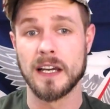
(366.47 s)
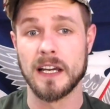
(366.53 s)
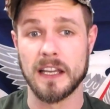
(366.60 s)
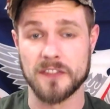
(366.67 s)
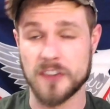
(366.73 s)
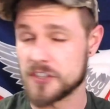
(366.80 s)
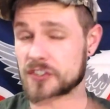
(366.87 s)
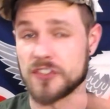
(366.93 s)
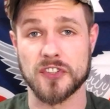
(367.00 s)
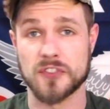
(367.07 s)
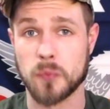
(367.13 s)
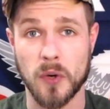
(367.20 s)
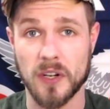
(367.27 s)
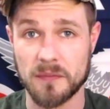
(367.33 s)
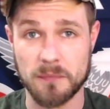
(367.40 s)
And this is just
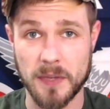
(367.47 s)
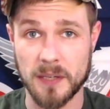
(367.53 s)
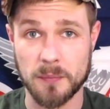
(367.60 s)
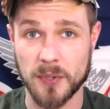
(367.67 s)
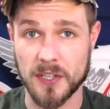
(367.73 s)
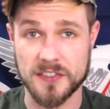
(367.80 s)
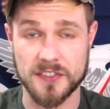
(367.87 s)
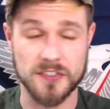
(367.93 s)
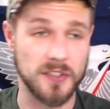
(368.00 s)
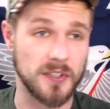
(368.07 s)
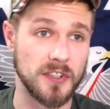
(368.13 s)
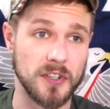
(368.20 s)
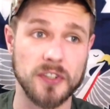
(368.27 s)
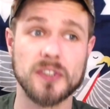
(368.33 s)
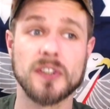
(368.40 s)
one of many places you can
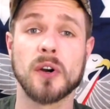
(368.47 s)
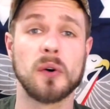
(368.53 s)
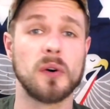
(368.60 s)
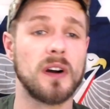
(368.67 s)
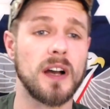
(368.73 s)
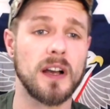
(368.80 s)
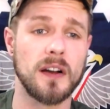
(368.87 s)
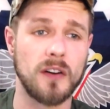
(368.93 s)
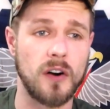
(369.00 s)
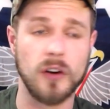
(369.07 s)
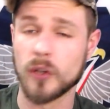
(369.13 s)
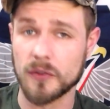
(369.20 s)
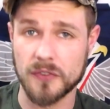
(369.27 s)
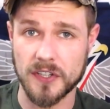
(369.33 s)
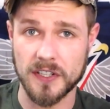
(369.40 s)
go. You can go all
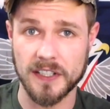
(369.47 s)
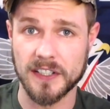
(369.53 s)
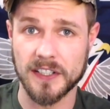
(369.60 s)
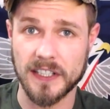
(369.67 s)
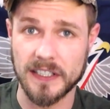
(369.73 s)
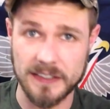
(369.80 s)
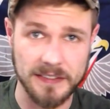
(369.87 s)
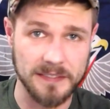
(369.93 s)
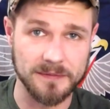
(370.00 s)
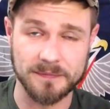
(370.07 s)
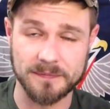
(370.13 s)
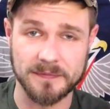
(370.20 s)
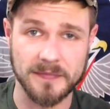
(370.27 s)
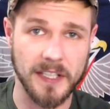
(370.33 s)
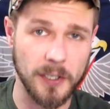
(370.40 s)
over the internet.
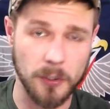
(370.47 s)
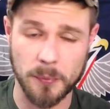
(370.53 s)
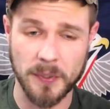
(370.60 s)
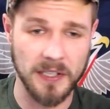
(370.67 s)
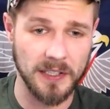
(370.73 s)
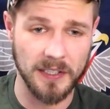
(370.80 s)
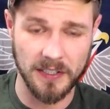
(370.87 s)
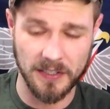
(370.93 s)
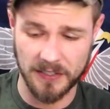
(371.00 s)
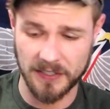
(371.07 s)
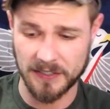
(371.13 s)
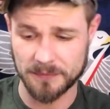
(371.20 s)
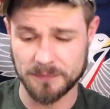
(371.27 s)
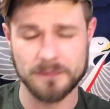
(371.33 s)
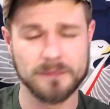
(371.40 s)
It'll
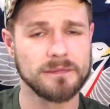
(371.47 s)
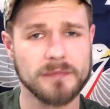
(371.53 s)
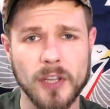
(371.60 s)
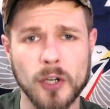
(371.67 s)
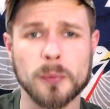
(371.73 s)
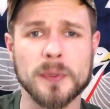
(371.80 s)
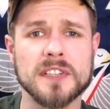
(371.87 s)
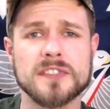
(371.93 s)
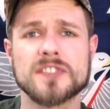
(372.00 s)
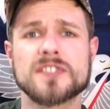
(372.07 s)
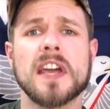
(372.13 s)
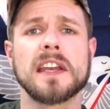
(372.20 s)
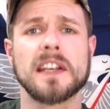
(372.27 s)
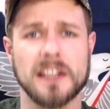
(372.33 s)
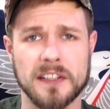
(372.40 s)
be
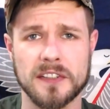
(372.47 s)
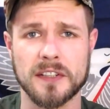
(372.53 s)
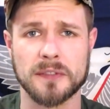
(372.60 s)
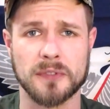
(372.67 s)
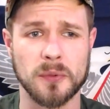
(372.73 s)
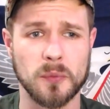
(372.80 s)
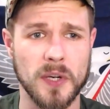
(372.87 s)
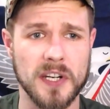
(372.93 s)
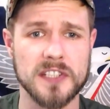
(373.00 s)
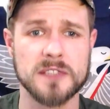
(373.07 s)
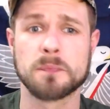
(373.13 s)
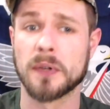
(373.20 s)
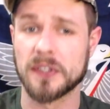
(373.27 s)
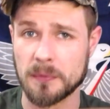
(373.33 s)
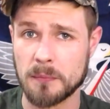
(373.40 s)
stated in different ways,
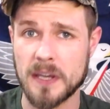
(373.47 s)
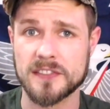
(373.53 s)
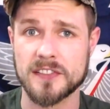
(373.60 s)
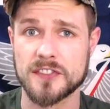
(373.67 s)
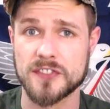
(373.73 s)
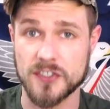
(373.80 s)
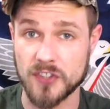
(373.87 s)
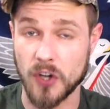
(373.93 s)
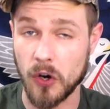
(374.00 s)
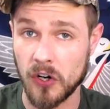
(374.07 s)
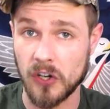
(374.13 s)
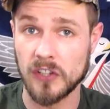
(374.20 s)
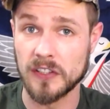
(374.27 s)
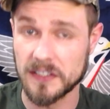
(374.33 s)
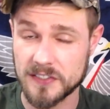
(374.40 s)
but the message is
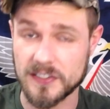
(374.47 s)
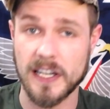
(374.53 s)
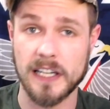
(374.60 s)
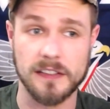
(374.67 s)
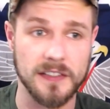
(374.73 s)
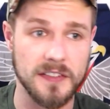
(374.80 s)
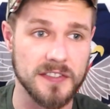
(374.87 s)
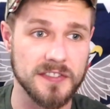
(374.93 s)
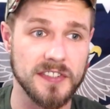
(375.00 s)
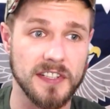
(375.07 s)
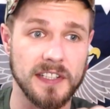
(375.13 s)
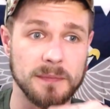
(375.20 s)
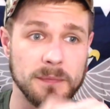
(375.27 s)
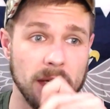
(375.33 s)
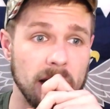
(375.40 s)
all exactly the
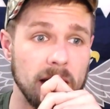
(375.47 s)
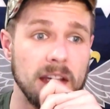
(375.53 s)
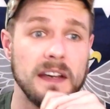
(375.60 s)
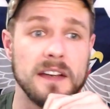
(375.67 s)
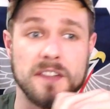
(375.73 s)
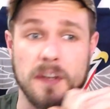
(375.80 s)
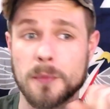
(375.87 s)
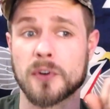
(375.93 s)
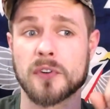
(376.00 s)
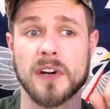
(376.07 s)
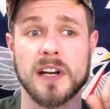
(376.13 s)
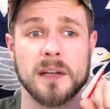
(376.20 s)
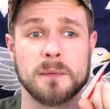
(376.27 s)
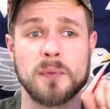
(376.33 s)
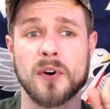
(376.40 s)
same.
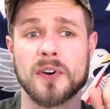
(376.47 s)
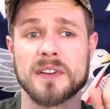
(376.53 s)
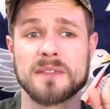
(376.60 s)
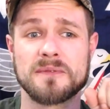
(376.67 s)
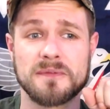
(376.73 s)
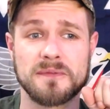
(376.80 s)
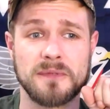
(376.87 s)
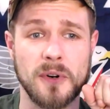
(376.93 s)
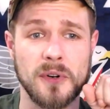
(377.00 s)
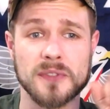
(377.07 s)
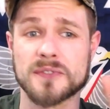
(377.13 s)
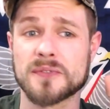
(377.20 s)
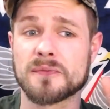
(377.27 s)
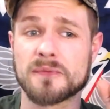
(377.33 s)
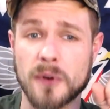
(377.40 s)
Democratic Party
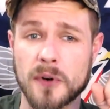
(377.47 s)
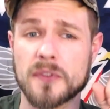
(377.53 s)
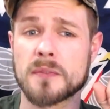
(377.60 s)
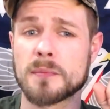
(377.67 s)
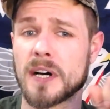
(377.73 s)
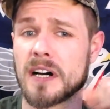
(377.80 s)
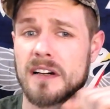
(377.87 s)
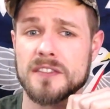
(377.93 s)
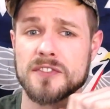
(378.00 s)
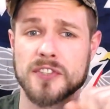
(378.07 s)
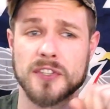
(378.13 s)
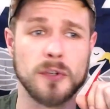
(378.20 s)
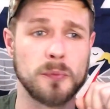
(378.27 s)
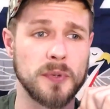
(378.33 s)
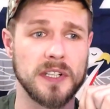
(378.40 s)
falls further behind
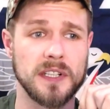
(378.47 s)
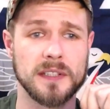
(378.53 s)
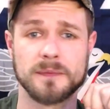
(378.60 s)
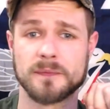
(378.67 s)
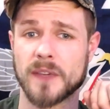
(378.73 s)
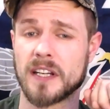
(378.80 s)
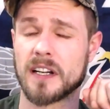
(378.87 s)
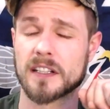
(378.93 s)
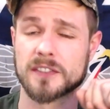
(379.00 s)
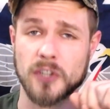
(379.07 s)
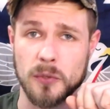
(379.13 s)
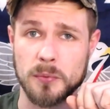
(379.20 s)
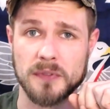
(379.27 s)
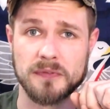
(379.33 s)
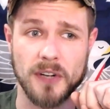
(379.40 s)
GOP in
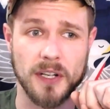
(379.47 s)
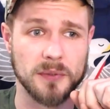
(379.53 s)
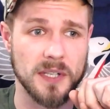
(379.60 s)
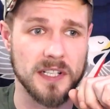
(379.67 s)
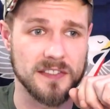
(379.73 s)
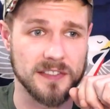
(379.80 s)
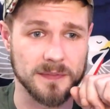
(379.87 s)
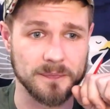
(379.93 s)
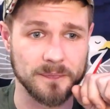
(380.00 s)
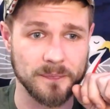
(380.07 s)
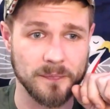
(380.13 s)
October fundraising.